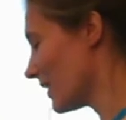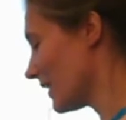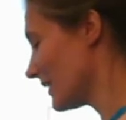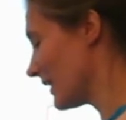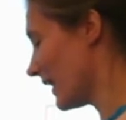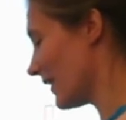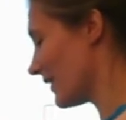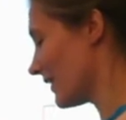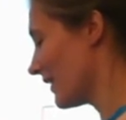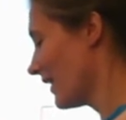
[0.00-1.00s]
it all
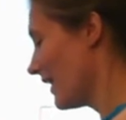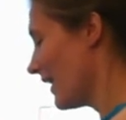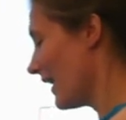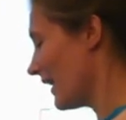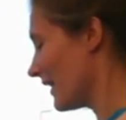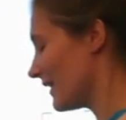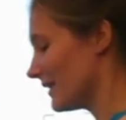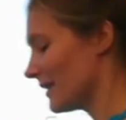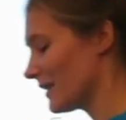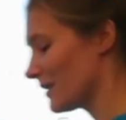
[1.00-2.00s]
together,
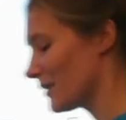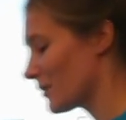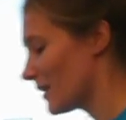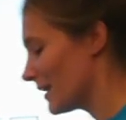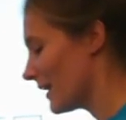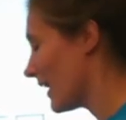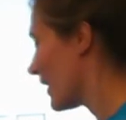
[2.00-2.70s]
and this is where it